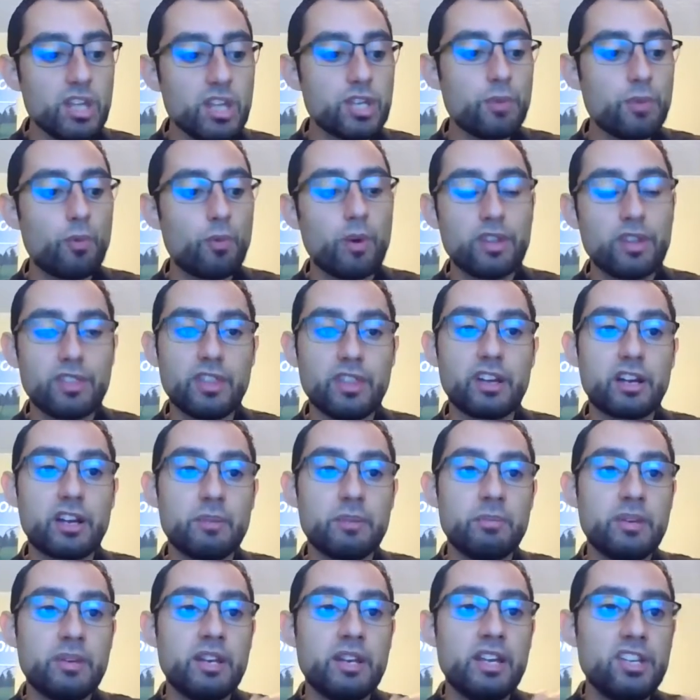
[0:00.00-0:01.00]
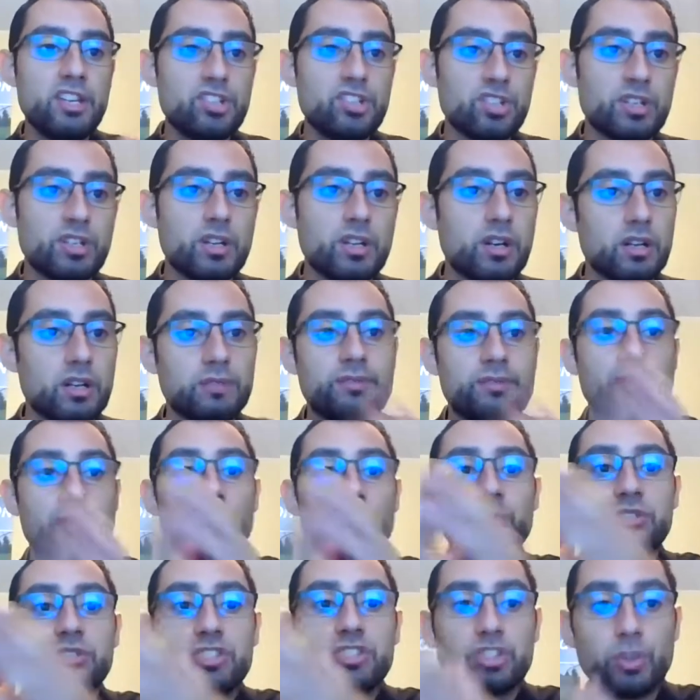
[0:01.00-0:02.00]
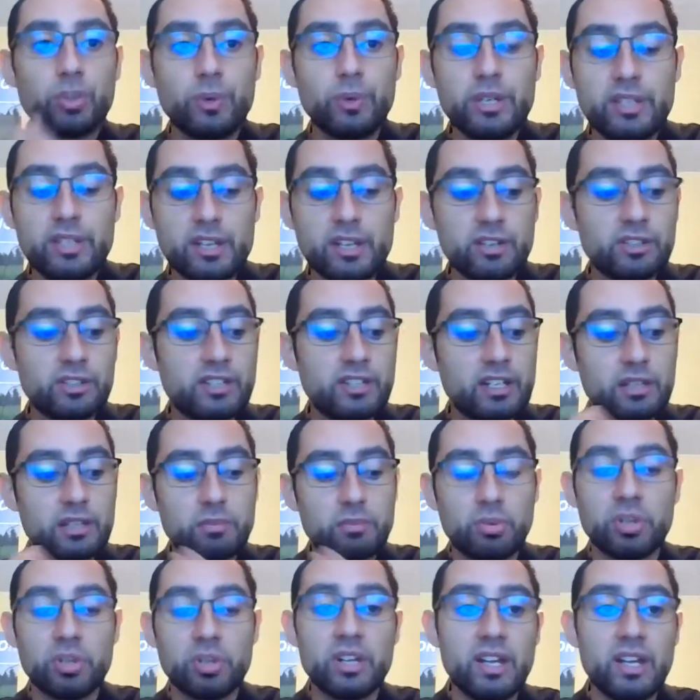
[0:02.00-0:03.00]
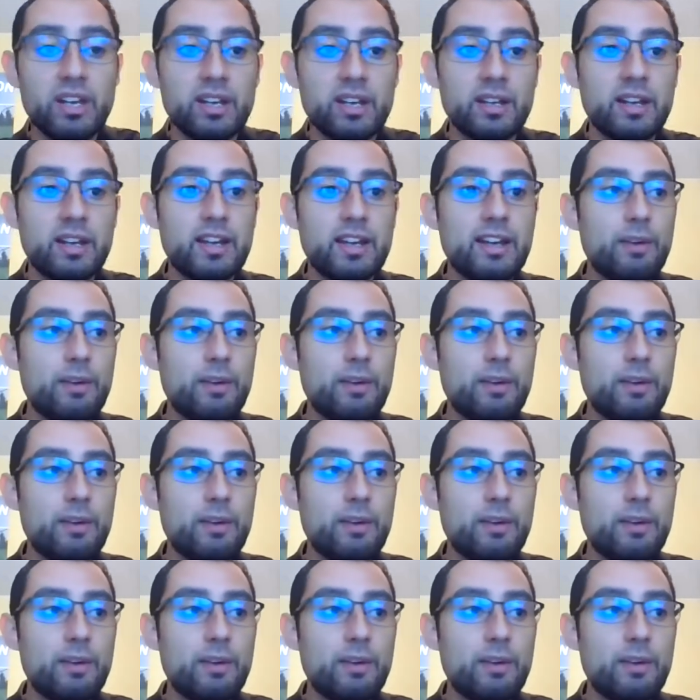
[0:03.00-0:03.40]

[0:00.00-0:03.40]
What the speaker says: What the combination of those 3 that you're taking per day